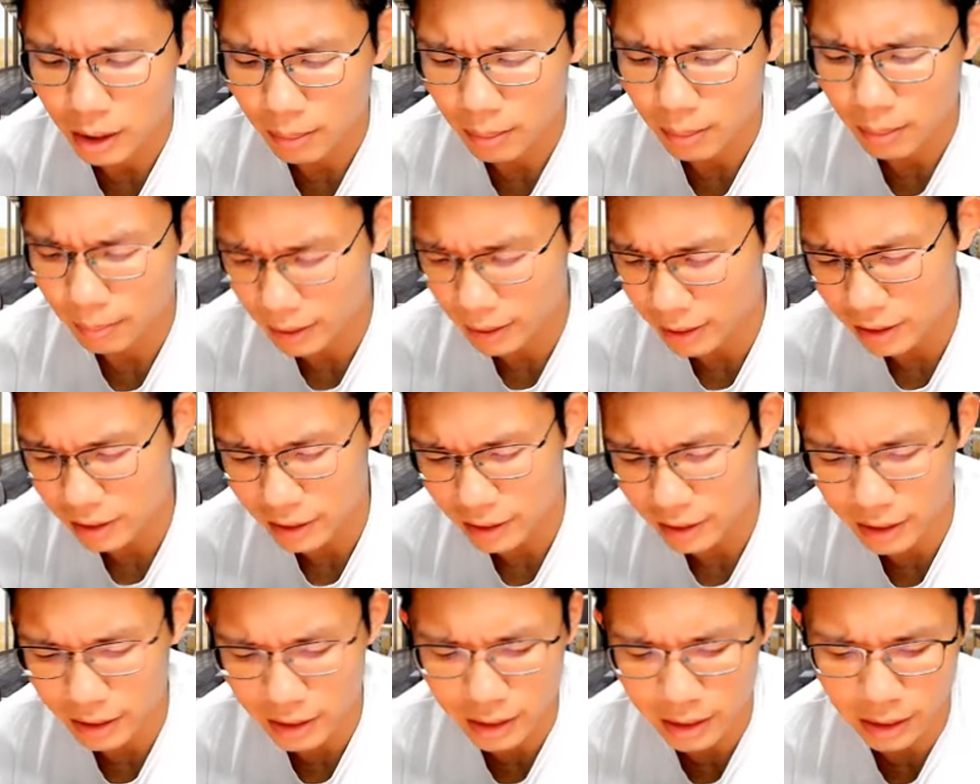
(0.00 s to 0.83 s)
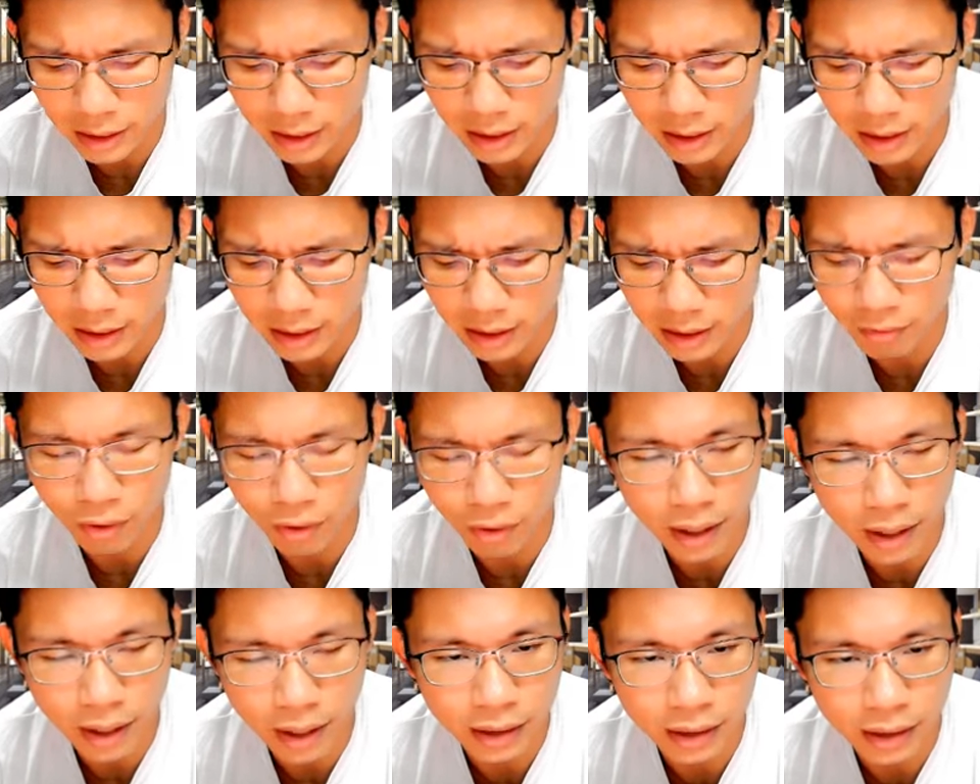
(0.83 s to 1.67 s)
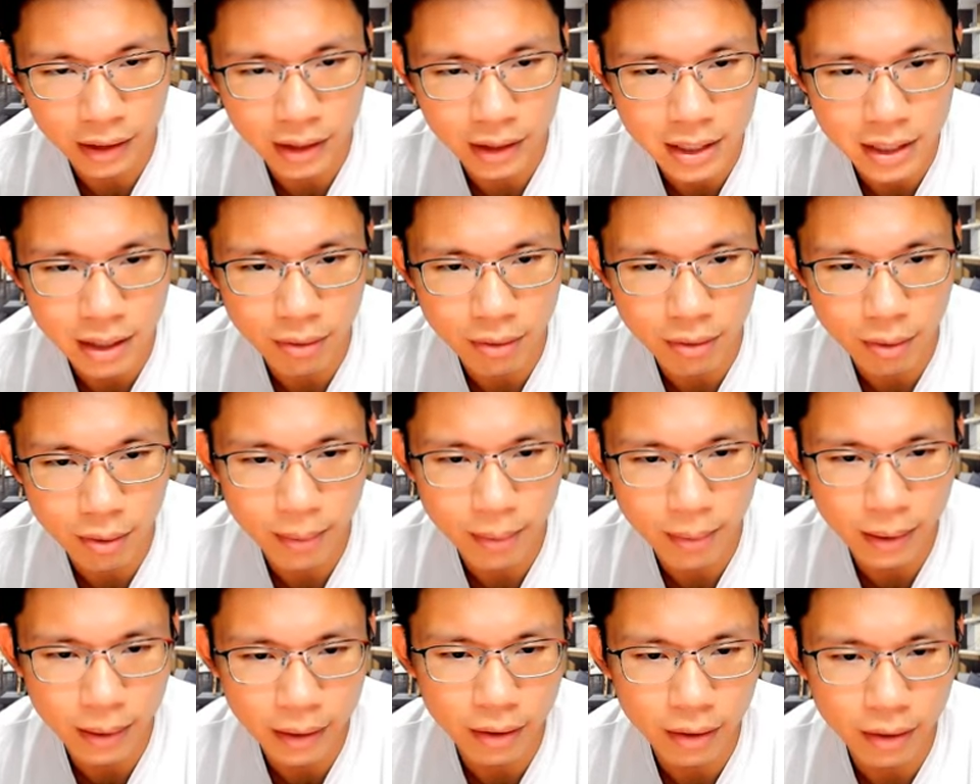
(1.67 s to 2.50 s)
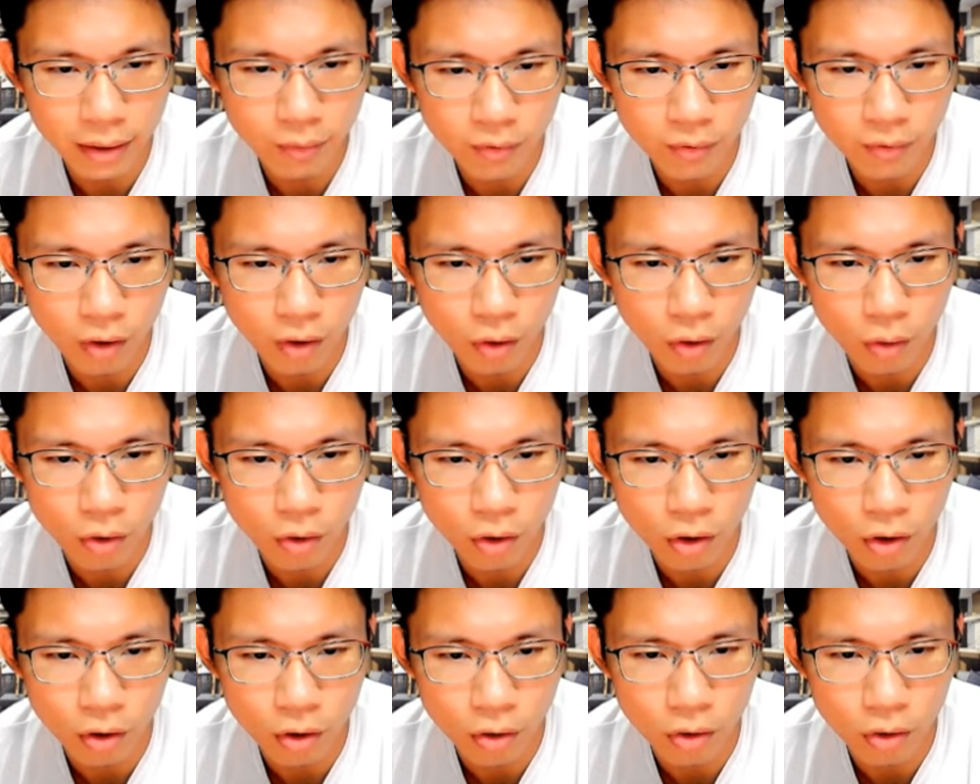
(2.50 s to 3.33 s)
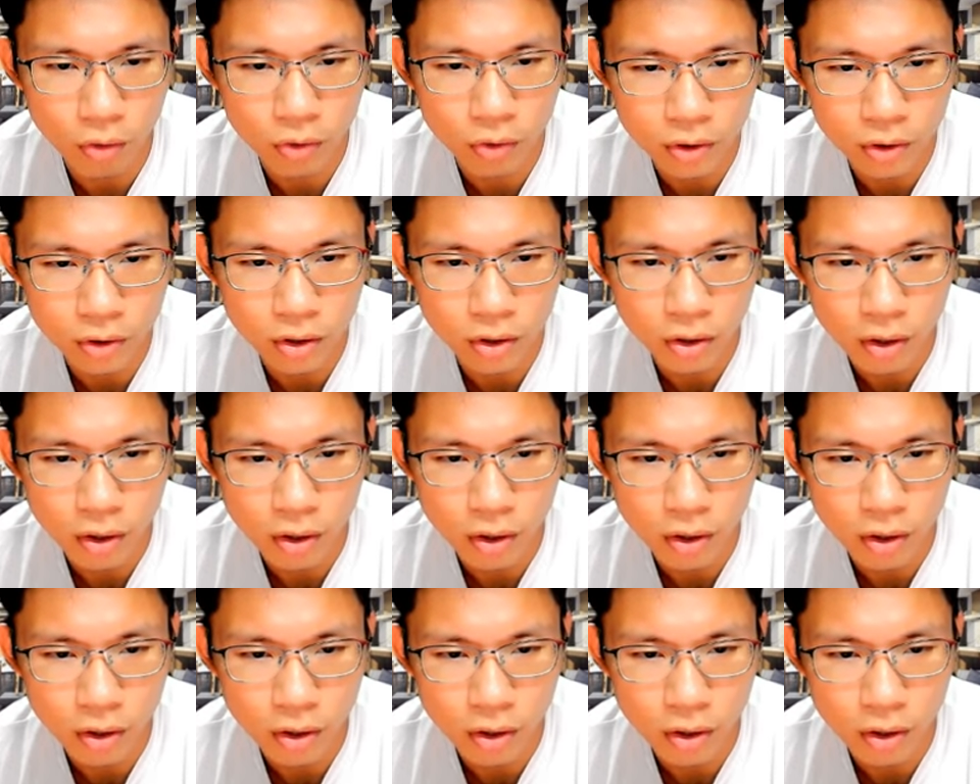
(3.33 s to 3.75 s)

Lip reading: But then again, if you want to enter this area, enter with your own